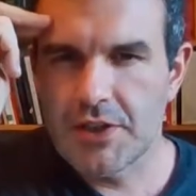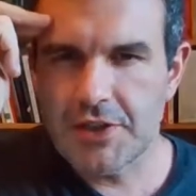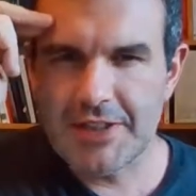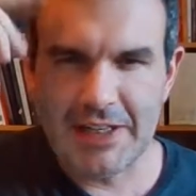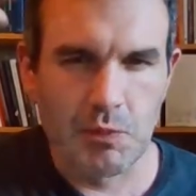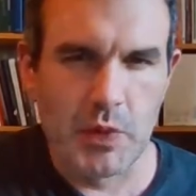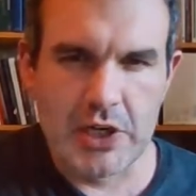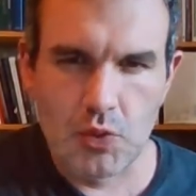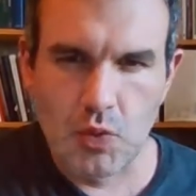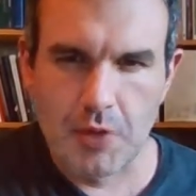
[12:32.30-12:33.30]
Just like
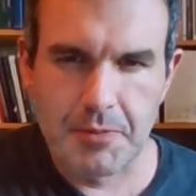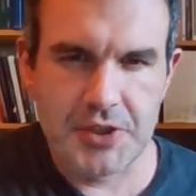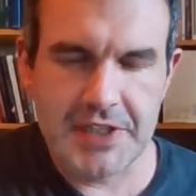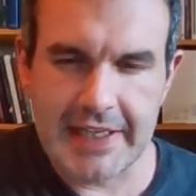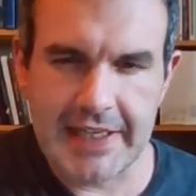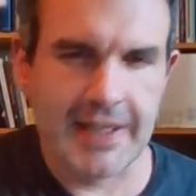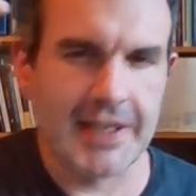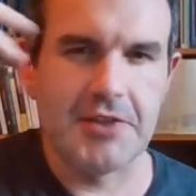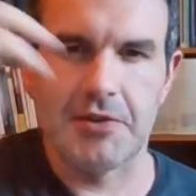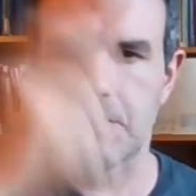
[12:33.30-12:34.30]
winter warmer tea,
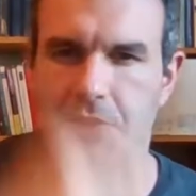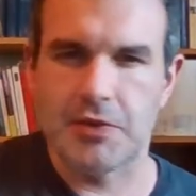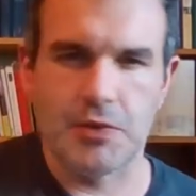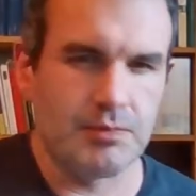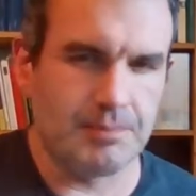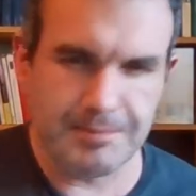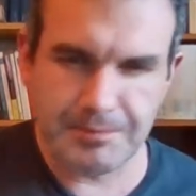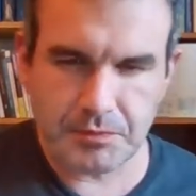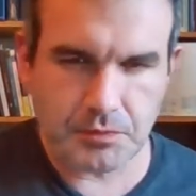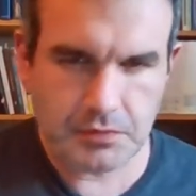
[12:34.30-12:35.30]
like you
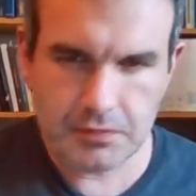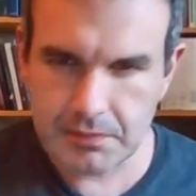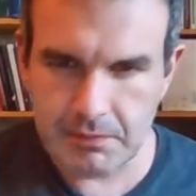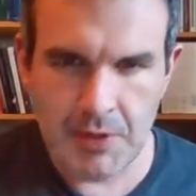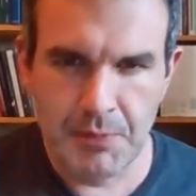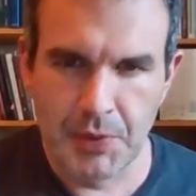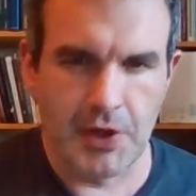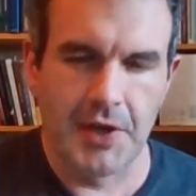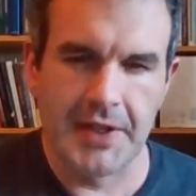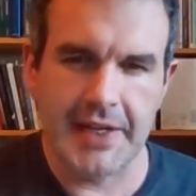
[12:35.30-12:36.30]
put
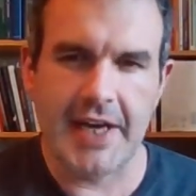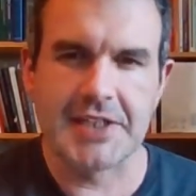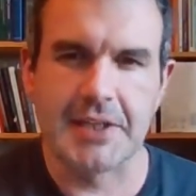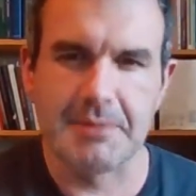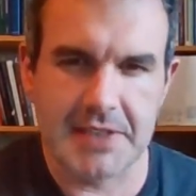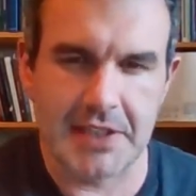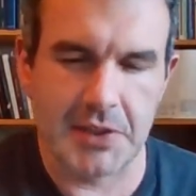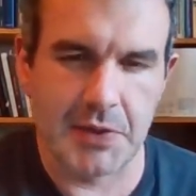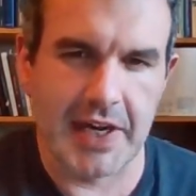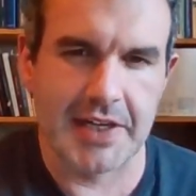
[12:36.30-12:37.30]
all the Assam tea
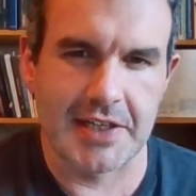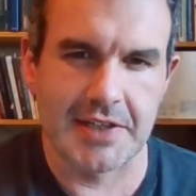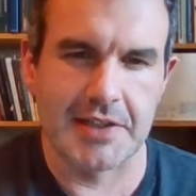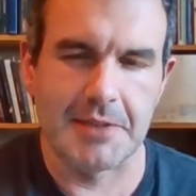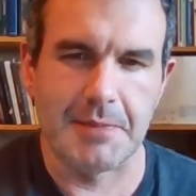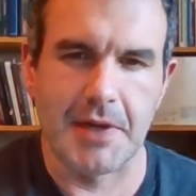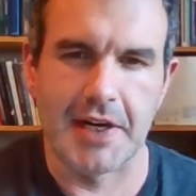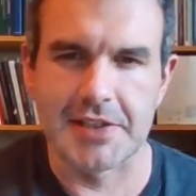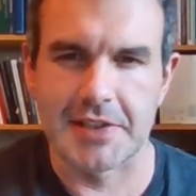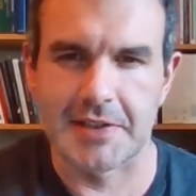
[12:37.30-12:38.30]
you had in the
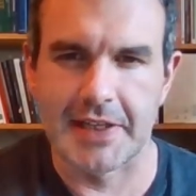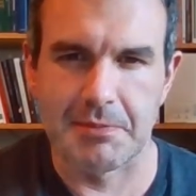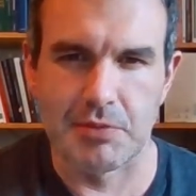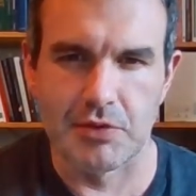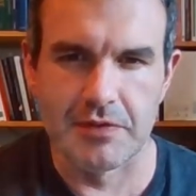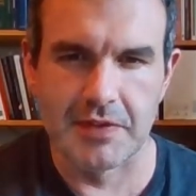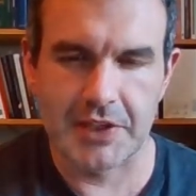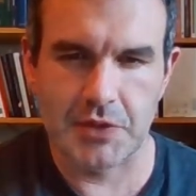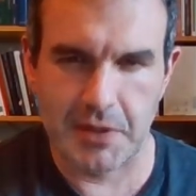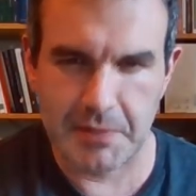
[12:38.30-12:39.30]
pot and let it brew for
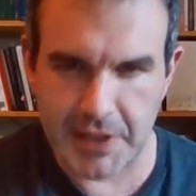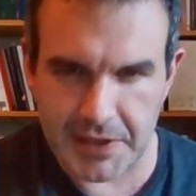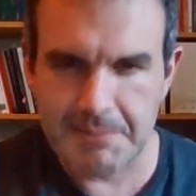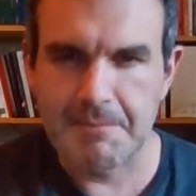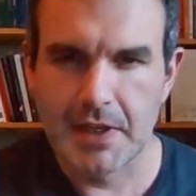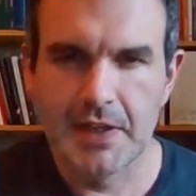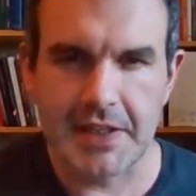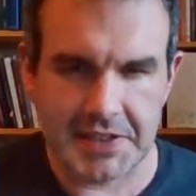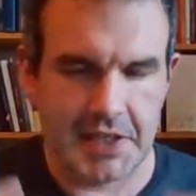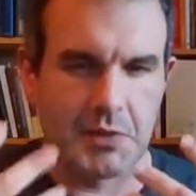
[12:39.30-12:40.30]
like 20 minutes.
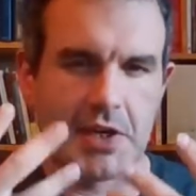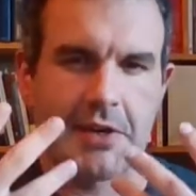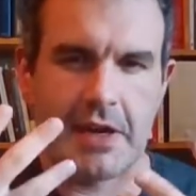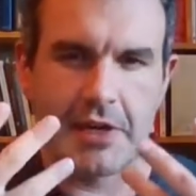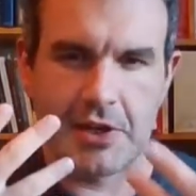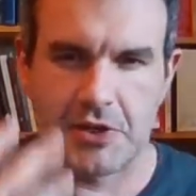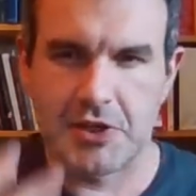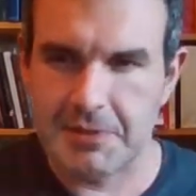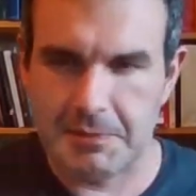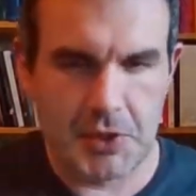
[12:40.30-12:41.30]
That's kind of what I'm getting here.
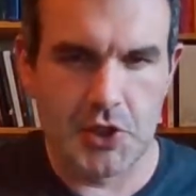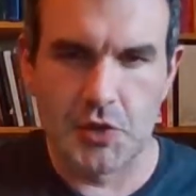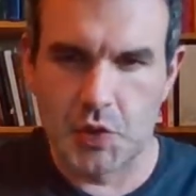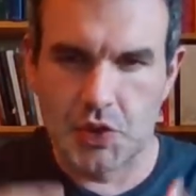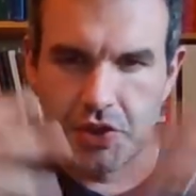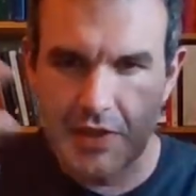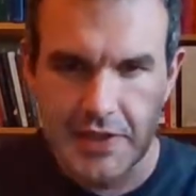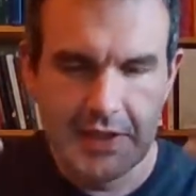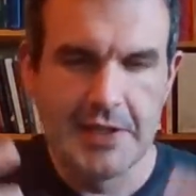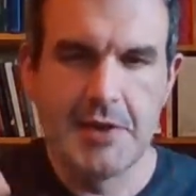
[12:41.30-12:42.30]
Just a huge
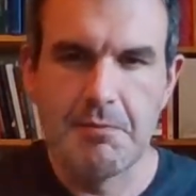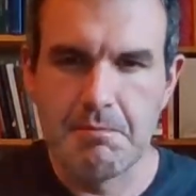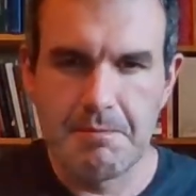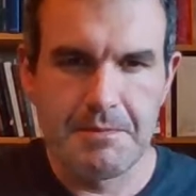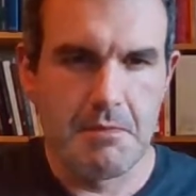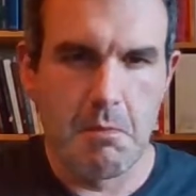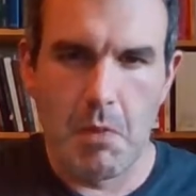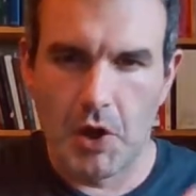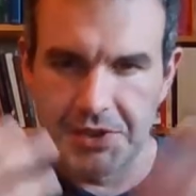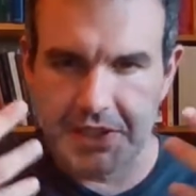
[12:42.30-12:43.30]

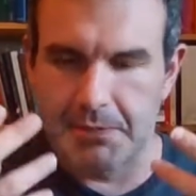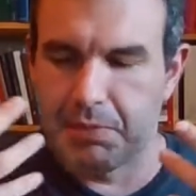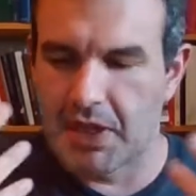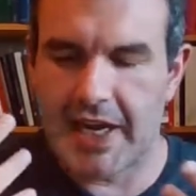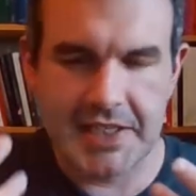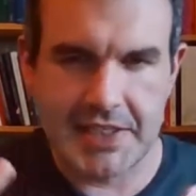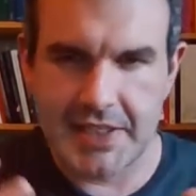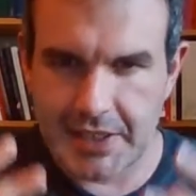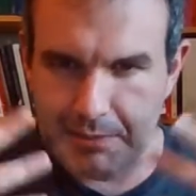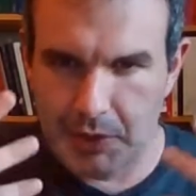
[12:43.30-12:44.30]
malty black
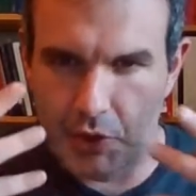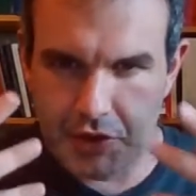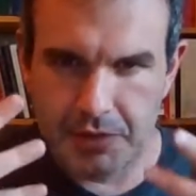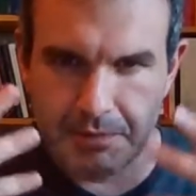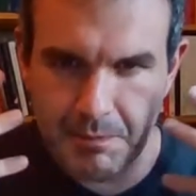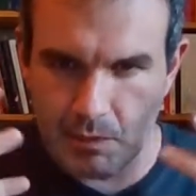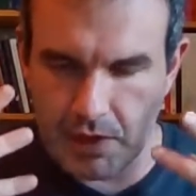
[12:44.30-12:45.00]
tea explosion.